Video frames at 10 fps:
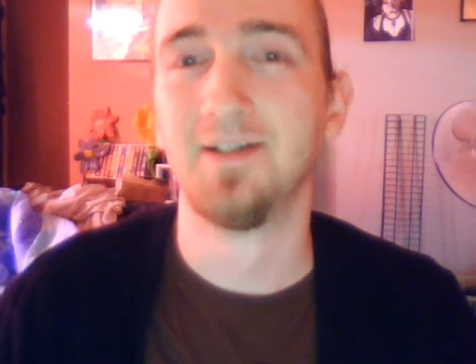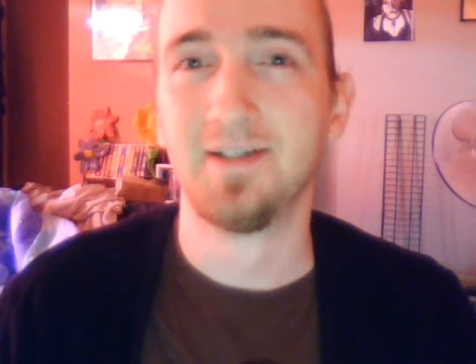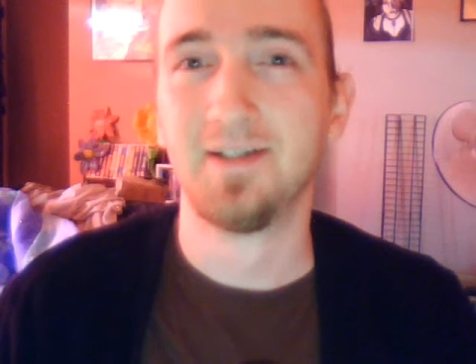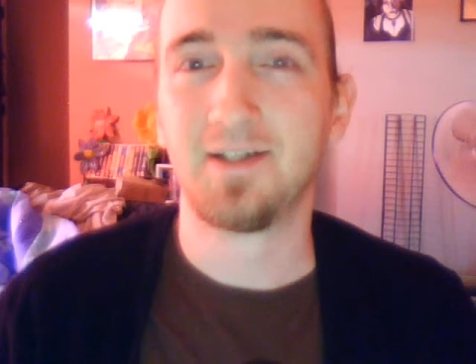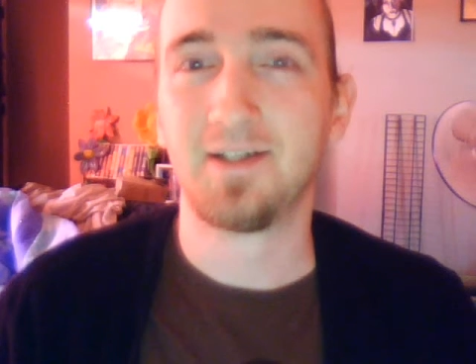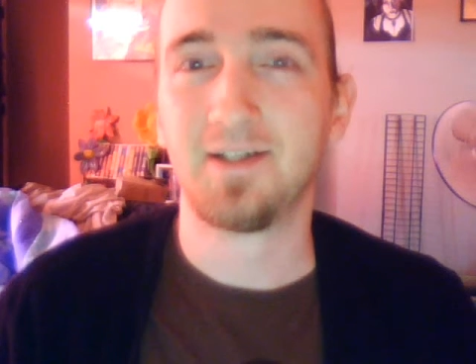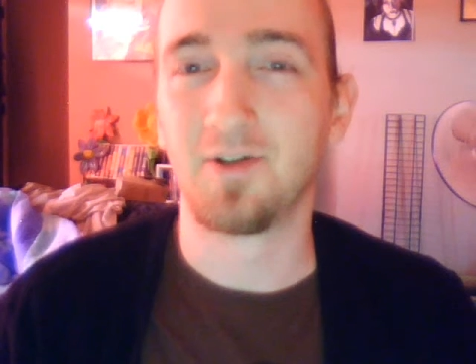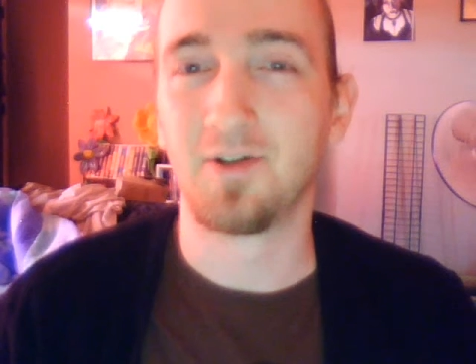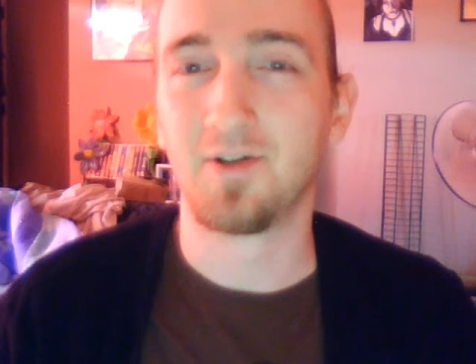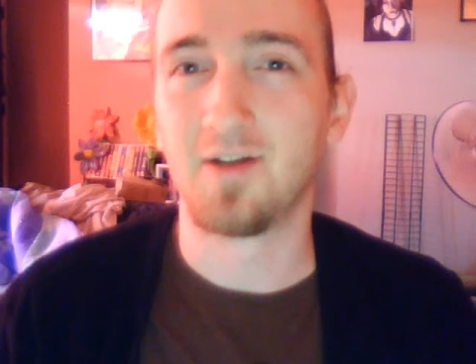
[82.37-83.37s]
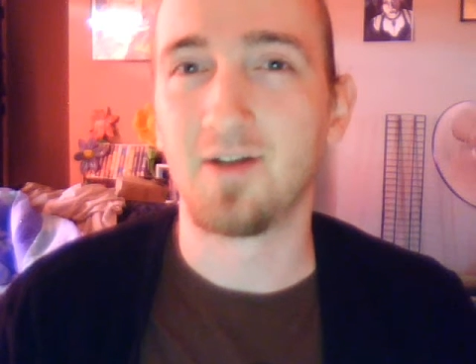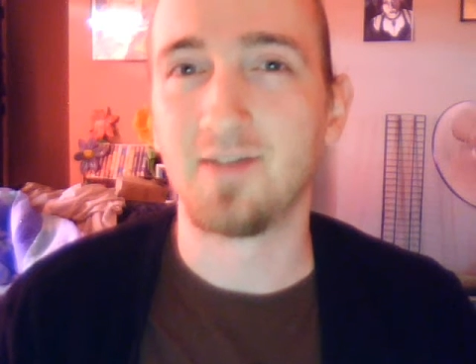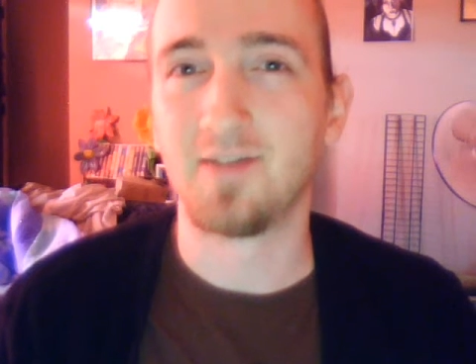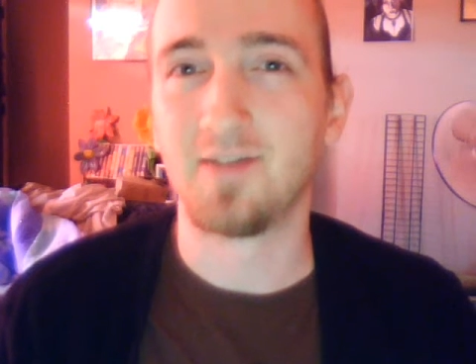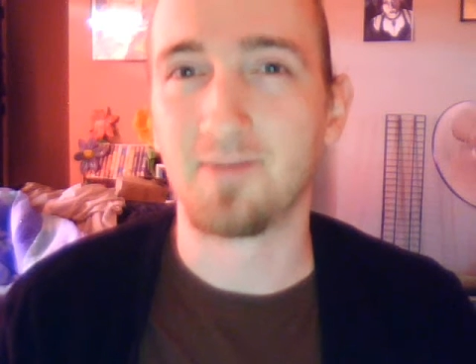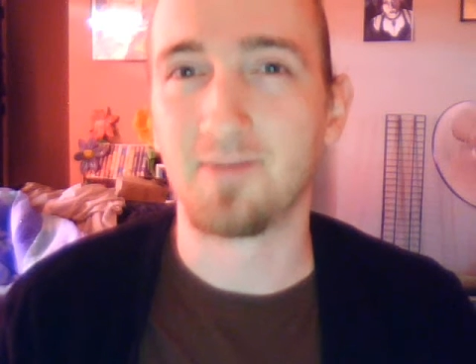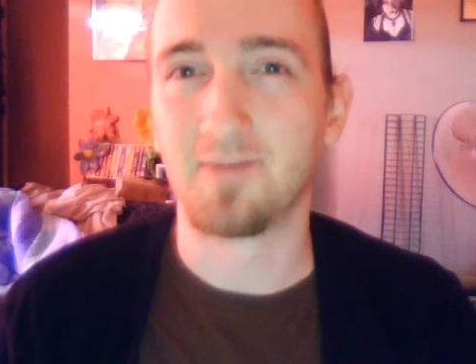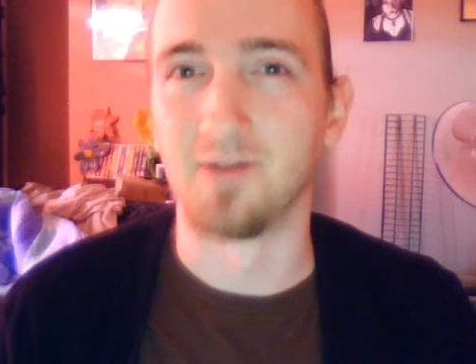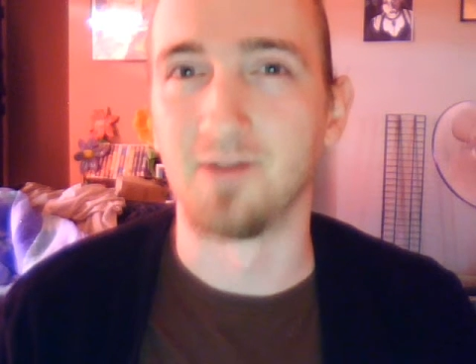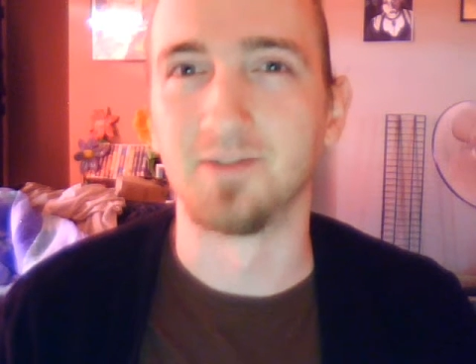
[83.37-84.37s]
cure a lot of the debt
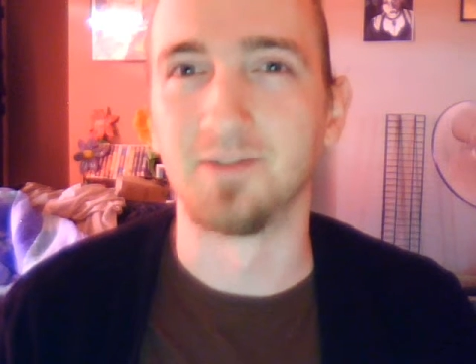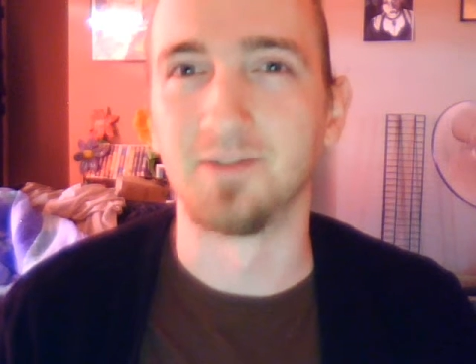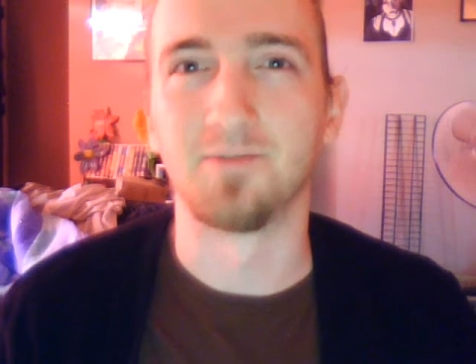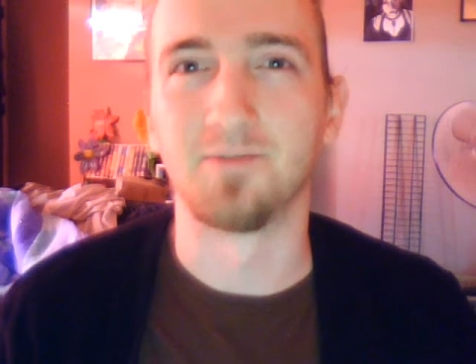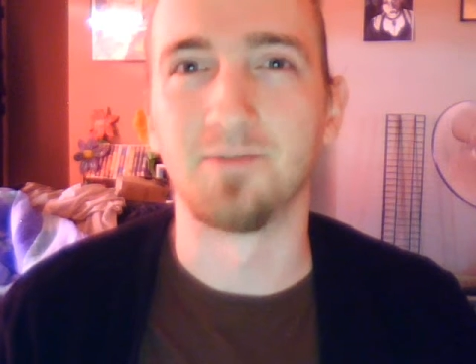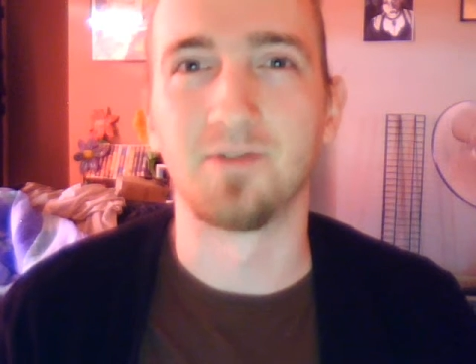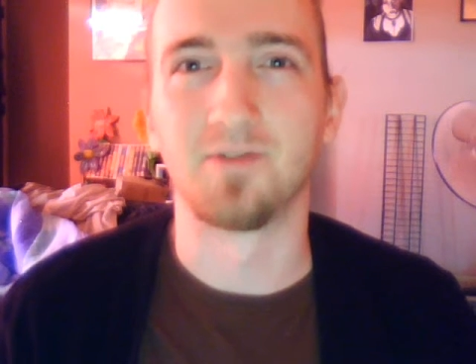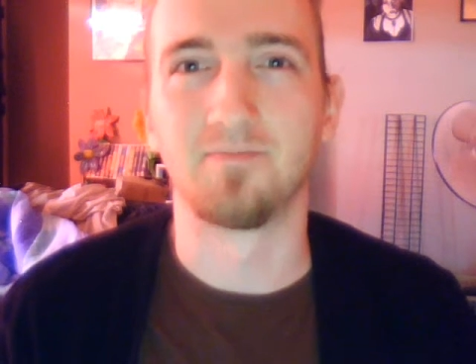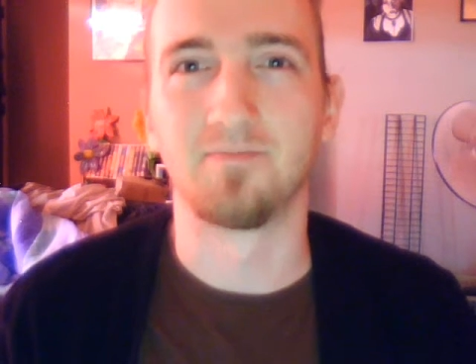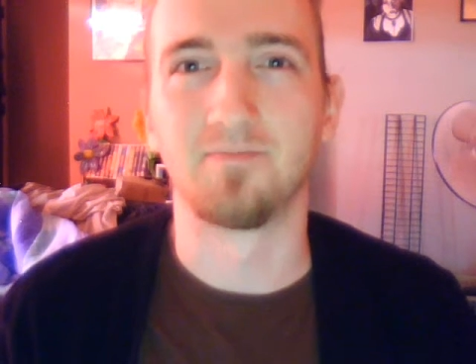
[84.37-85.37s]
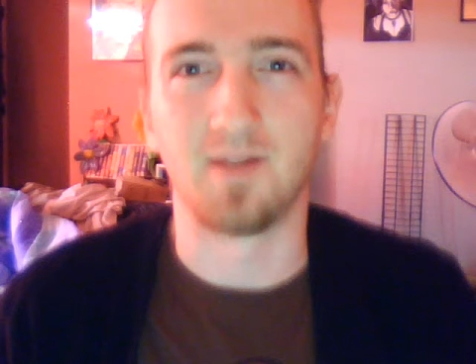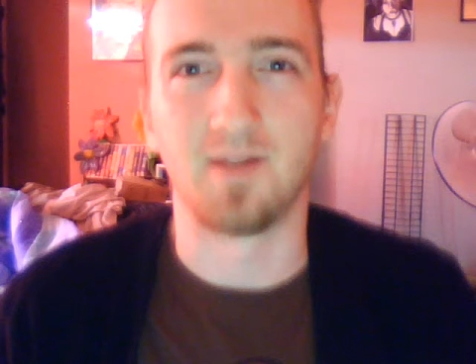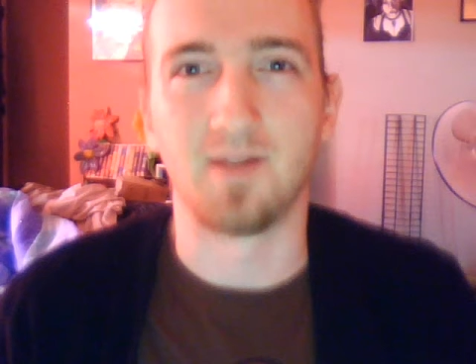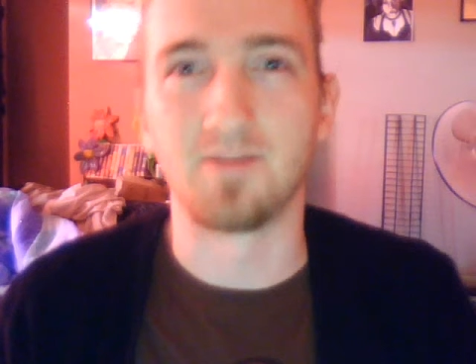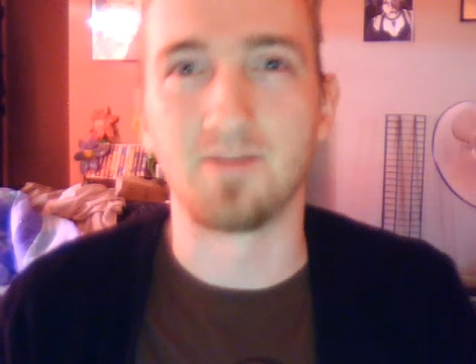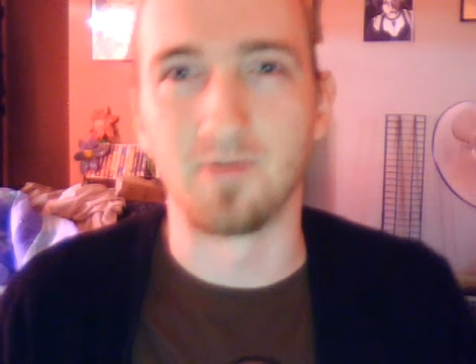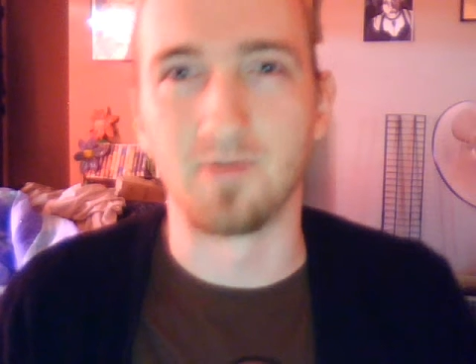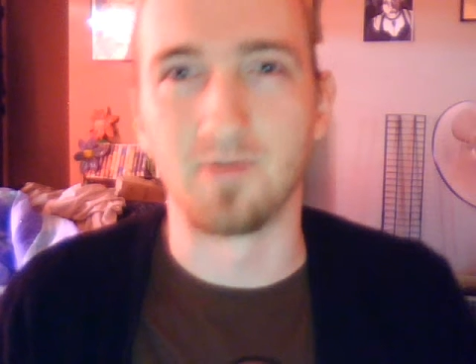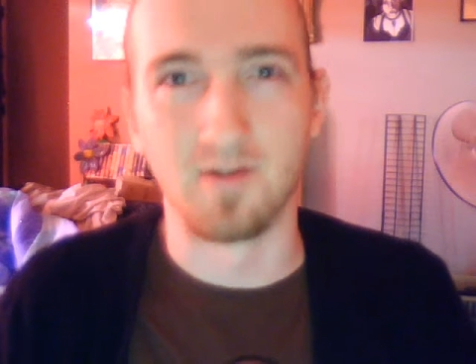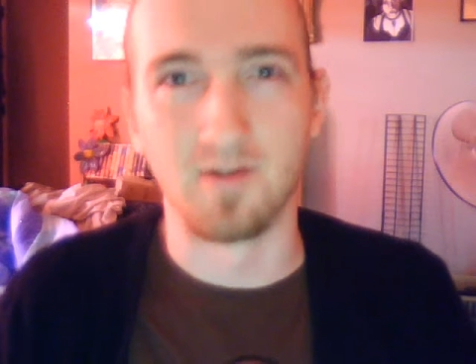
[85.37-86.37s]
problems in I guess both in
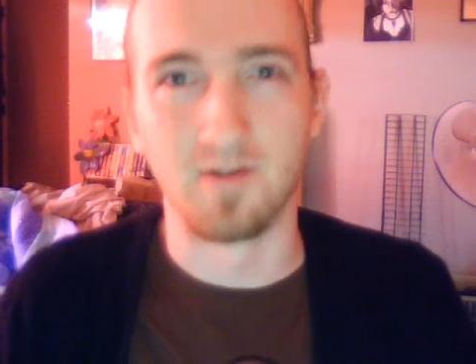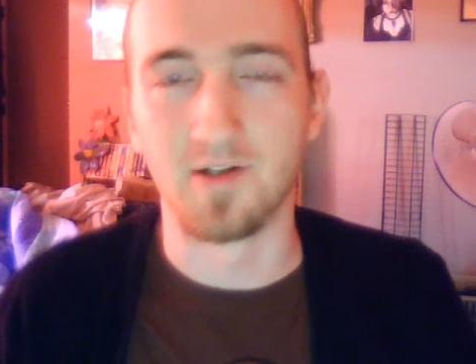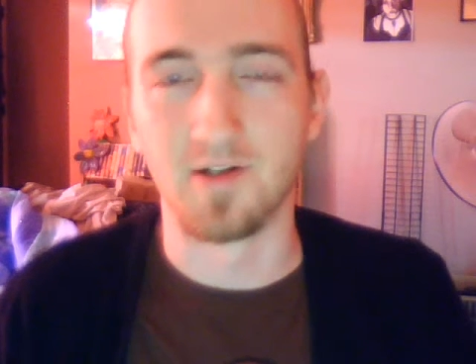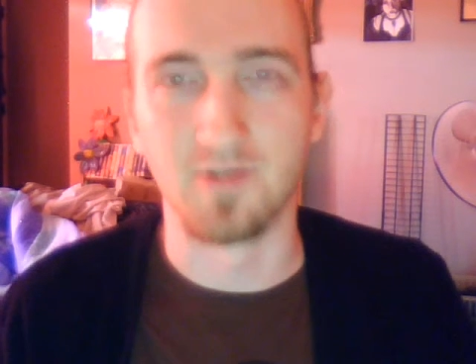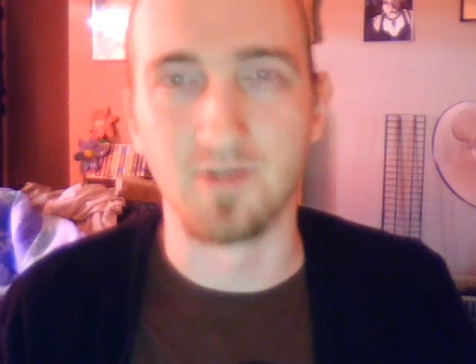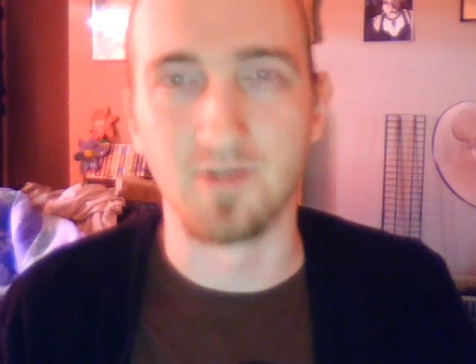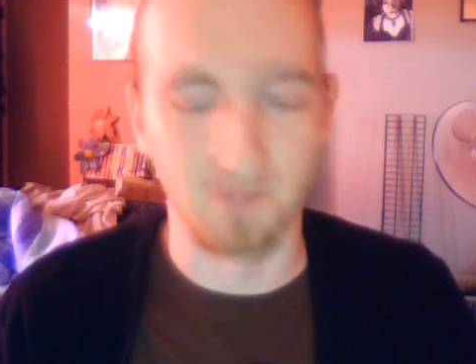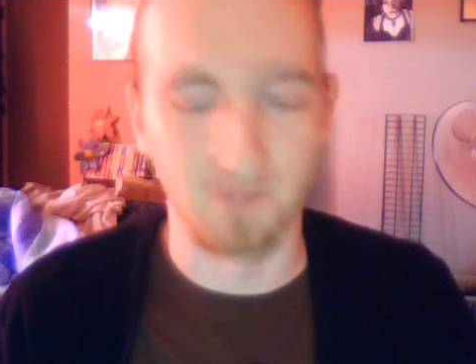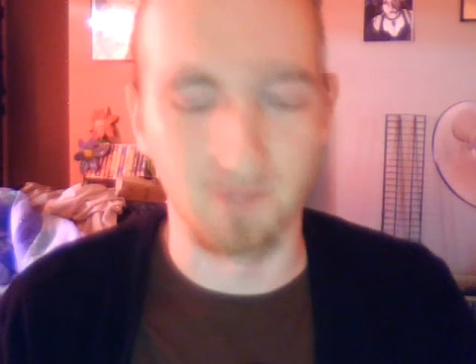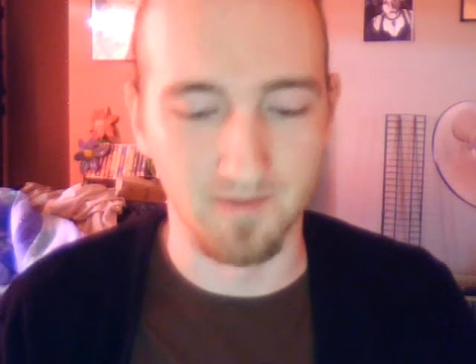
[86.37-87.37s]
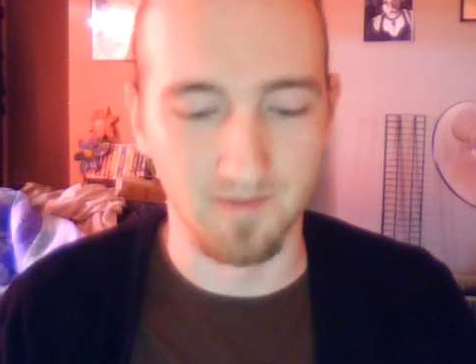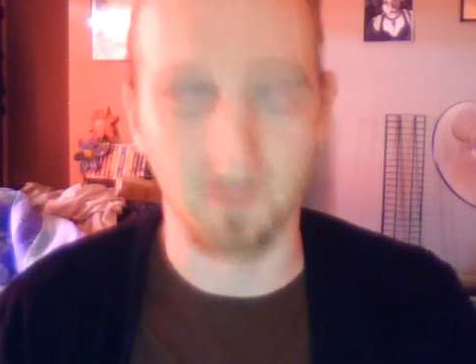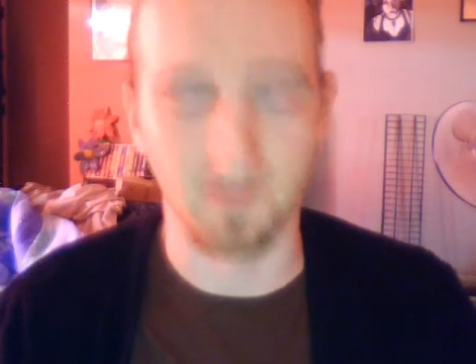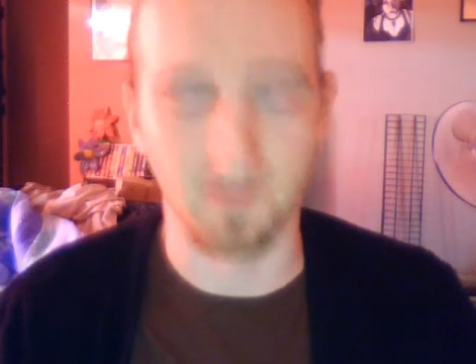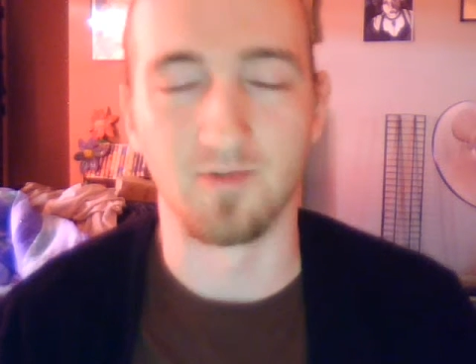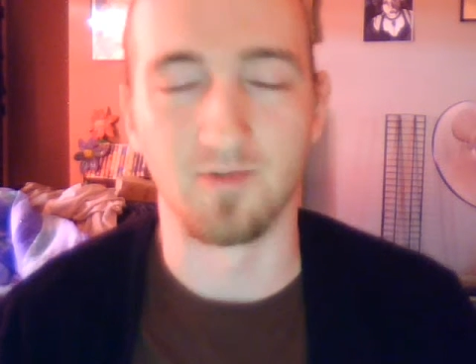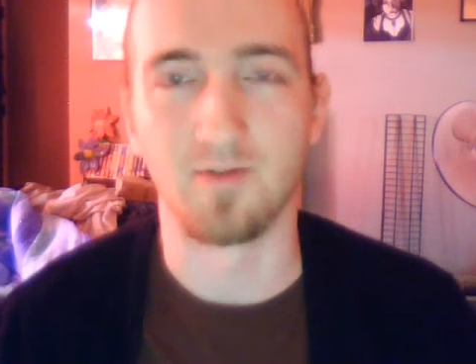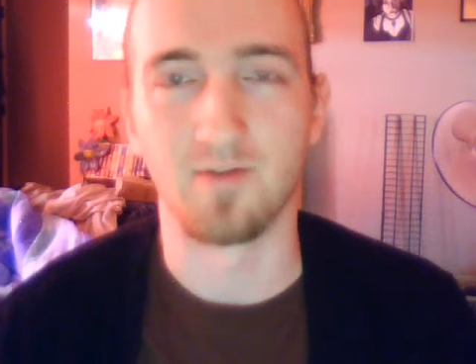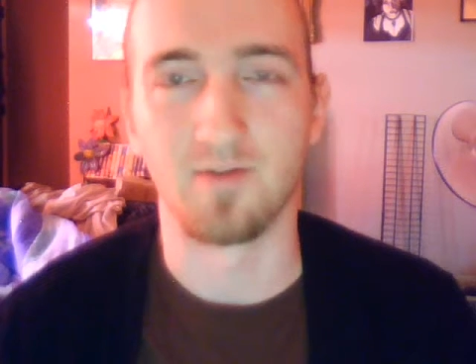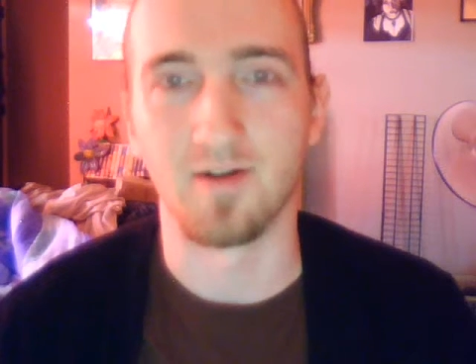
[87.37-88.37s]
all our countries or whatever in North
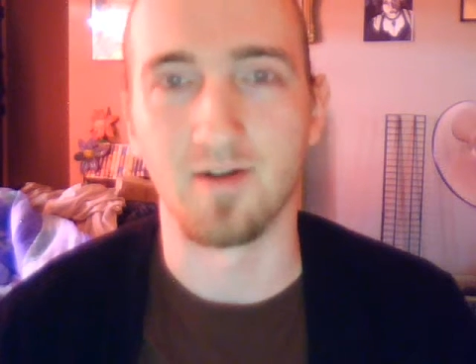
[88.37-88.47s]
America.